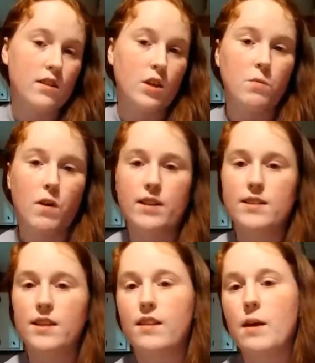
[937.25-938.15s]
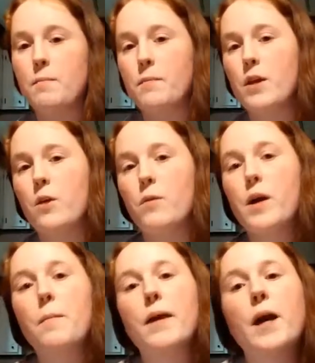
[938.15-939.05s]
You want to see them,
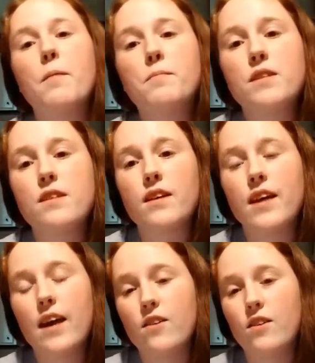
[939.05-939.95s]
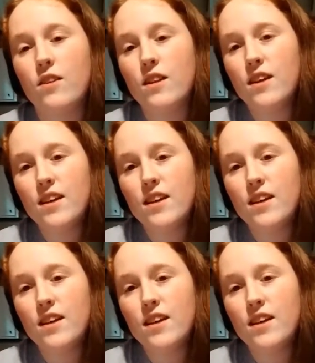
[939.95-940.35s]
coming up to the kennel